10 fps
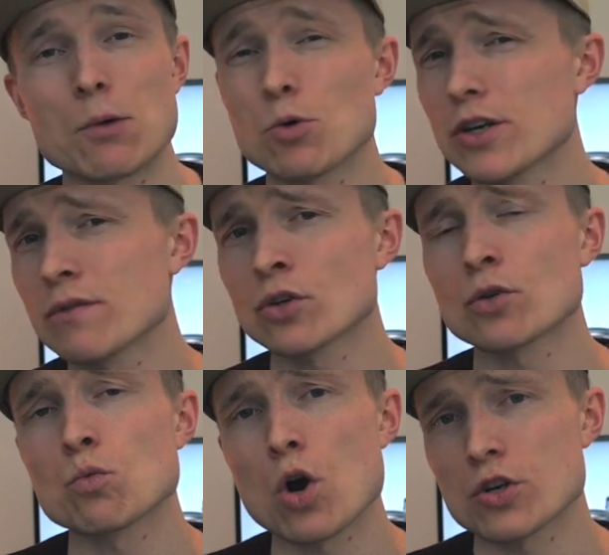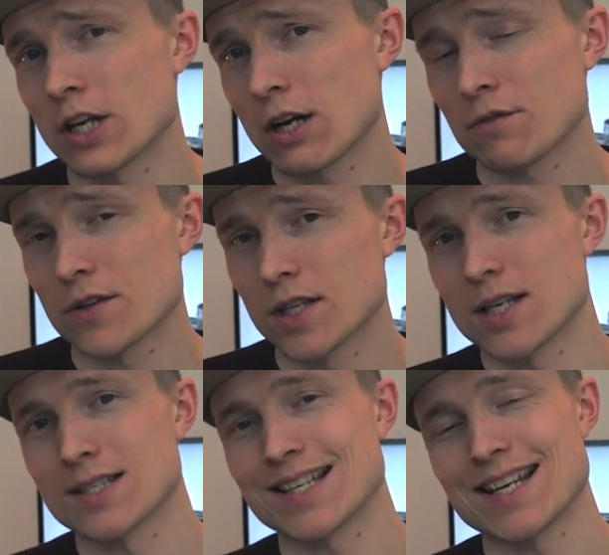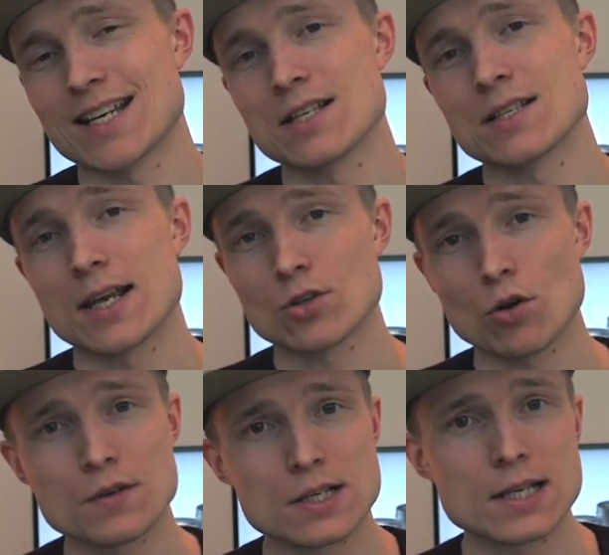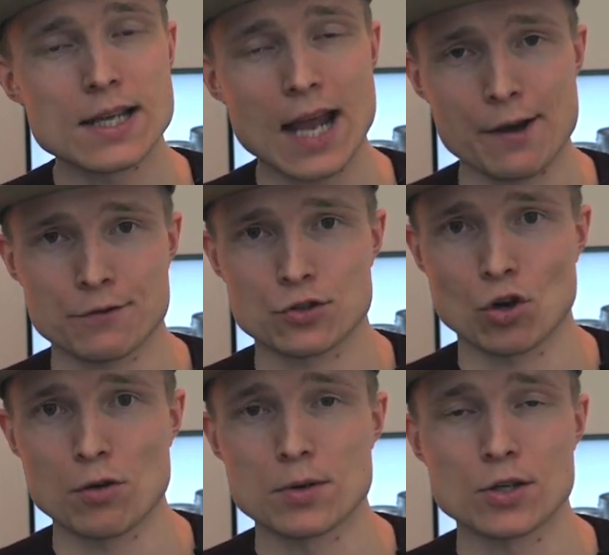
And what you've got to watch out for these is obviously the f-stop,